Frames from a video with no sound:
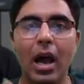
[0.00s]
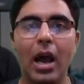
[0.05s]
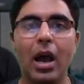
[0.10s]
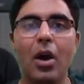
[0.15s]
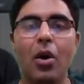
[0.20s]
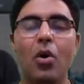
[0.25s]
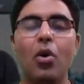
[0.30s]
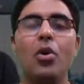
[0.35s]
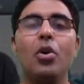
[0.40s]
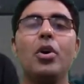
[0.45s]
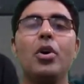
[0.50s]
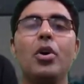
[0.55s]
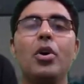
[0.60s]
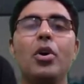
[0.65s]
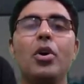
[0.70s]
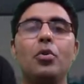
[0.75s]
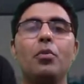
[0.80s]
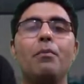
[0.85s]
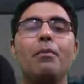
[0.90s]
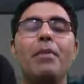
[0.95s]
how
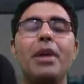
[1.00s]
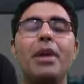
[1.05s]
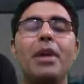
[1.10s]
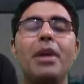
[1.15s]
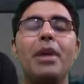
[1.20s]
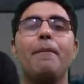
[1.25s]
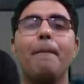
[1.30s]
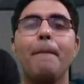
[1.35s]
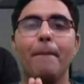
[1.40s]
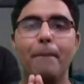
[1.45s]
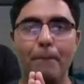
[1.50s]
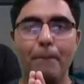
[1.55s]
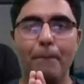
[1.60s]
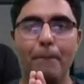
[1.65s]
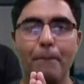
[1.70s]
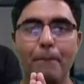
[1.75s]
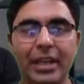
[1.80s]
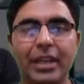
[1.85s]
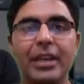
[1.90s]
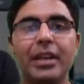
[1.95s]
you make
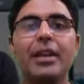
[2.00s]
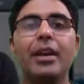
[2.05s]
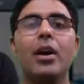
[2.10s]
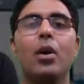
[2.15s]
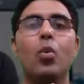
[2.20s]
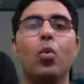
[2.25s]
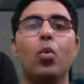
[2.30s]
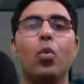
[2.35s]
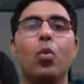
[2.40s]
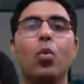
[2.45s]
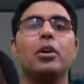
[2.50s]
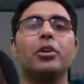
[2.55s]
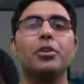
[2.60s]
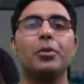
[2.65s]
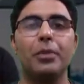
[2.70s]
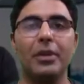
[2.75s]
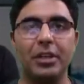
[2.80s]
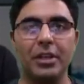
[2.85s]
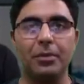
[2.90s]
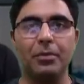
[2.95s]
money with
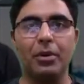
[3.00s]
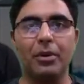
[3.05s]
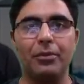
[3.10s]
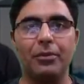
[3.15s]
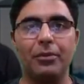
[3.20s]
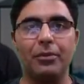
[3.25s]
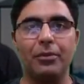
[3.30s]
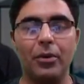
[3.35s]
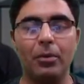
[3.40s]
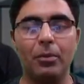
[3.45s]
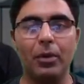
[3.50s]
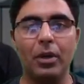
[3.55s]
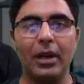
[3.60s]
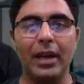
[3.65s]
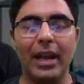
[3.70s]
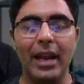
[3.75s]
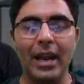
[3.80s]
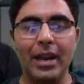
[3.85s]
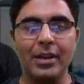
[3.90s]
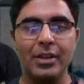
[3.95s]
automated profit
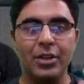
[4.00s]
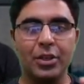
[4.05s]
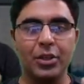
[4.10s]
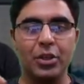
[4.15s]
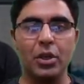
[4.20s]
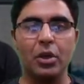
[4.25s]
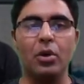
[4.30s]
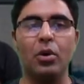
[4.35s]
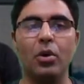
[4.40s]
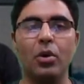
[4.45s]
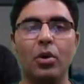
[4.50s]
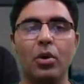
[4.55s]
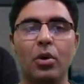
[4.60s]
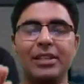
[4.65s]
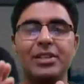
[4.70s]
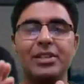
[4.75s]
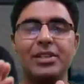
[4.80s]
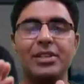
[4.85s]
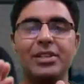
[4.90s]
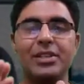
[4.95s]
formula and so
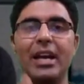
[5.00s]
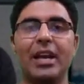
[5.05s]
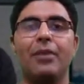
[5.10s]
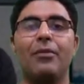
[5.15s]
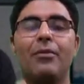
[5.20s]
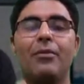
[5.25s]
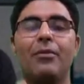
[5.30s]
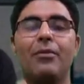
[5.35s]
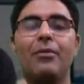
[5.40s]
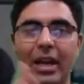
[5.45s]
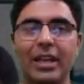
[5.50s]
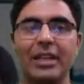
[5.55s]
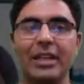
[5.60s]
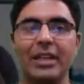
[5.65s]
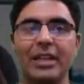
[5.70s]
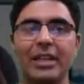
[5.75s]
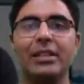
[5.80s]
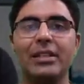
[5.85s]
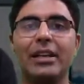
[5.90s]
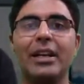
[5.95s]
let's dive
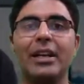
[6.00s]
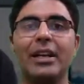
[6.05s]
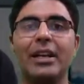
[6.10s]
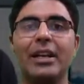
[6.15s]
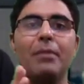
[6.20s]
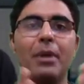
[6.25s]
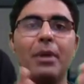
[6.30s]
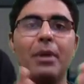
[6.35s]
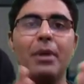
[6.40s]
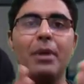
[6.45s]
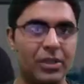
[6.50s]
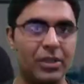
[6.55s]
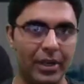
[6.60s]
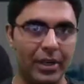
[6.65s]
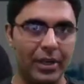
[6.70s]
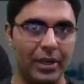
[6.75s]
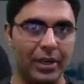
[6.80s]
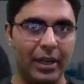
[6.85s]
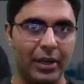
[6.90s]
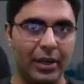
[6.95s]
right inside the
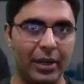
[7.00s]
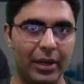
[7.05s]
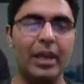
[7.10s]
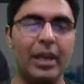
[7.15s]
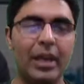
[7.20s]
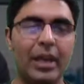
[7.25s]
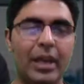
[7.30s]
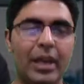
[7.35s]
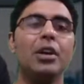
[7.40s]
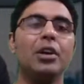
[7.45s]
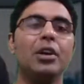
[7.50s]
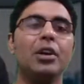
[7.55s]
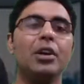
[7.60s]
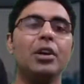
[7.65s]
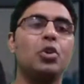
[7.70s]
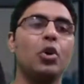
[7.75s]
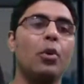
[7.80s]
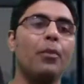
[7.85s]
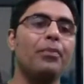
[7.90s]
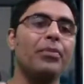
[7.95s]
members area okay
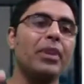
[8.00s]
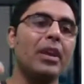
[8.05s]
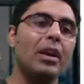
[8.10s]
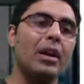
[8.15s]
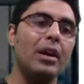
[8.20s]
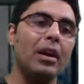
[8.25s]
so